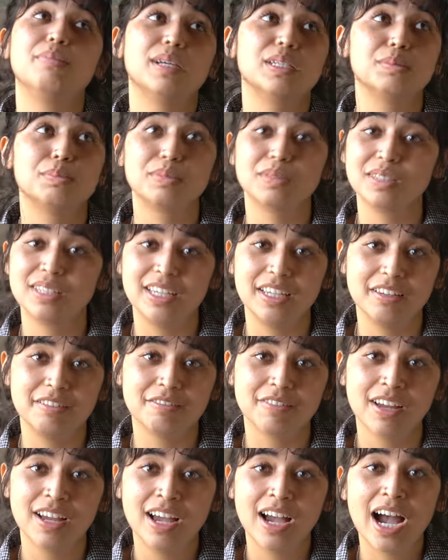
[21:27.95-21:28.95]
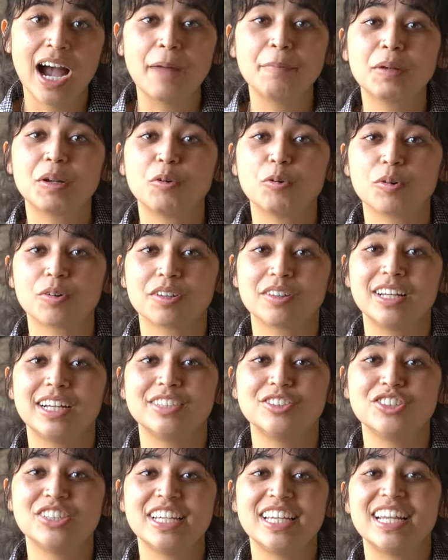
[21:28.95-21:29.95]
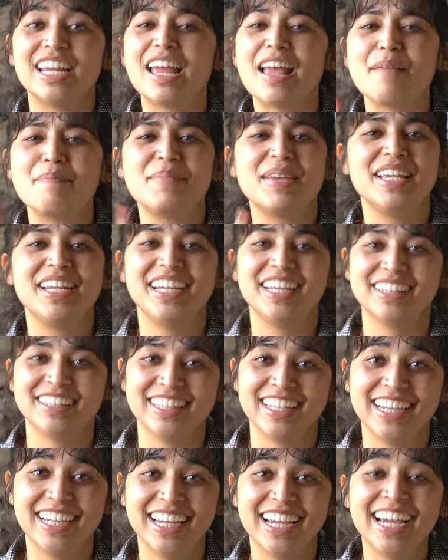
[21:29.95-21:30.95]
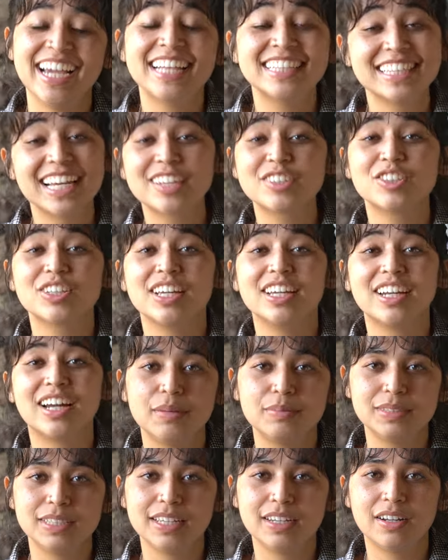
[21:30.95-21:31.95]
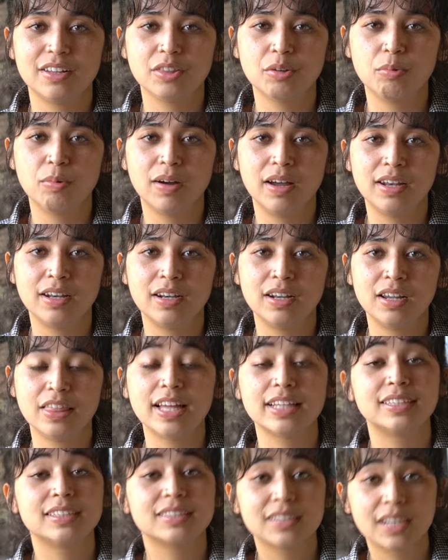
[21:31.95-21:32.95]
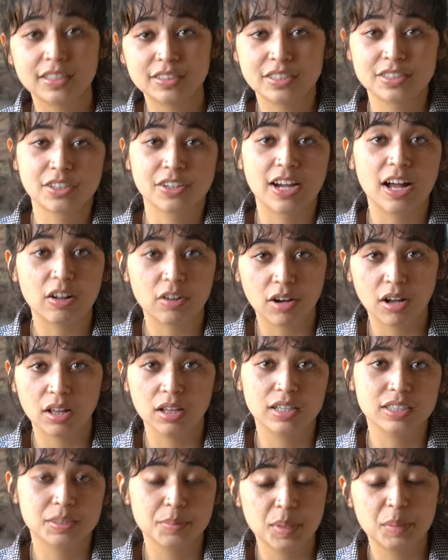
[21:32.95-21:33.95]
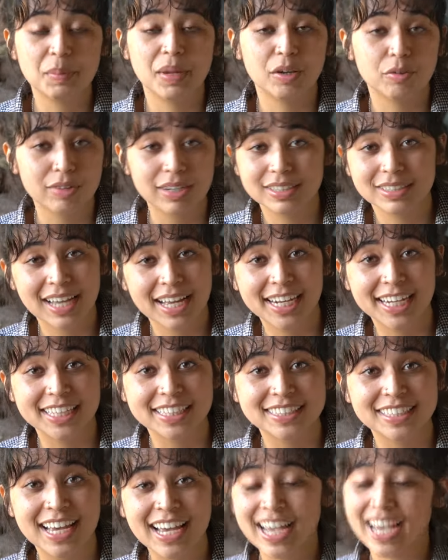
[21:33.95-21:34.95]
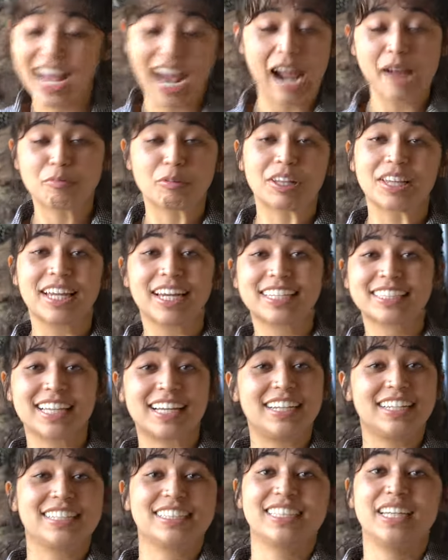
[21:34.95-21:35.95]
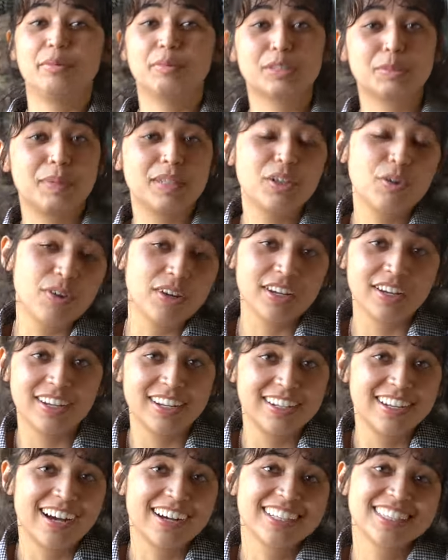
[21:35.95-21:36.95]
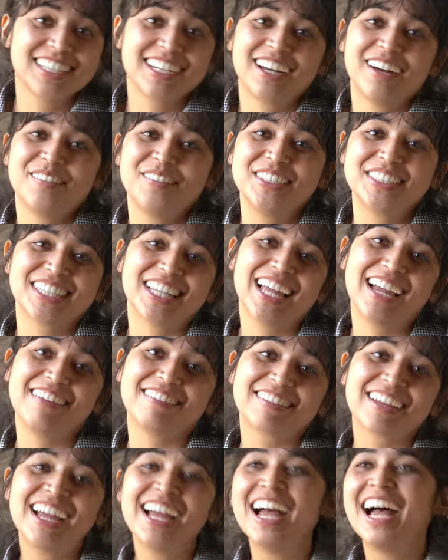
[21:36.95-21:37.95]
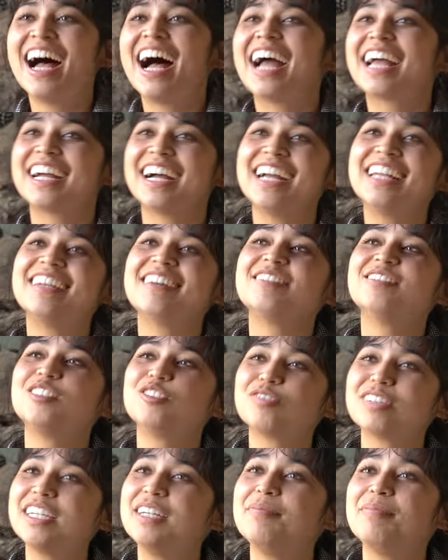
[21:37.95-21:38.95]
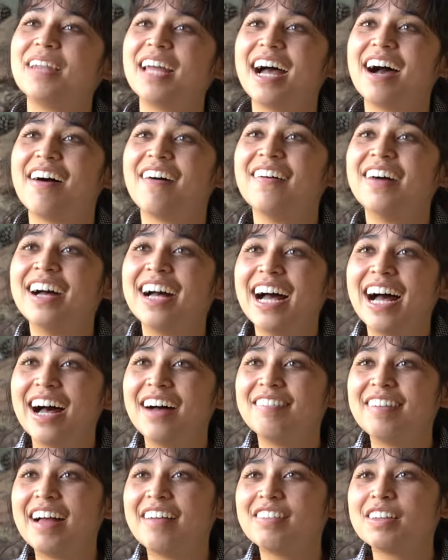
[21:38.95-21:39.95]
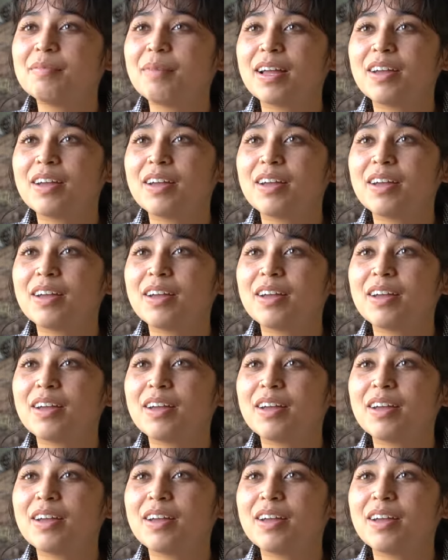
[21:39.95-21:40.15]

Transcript: best believe I'm gonna order that shit immediately. It's actually an update on the one that discusses her alcoholism and pancreatitis. I'm really excited to see what's been going on in Nagatakabi's life. I kind of dream now of having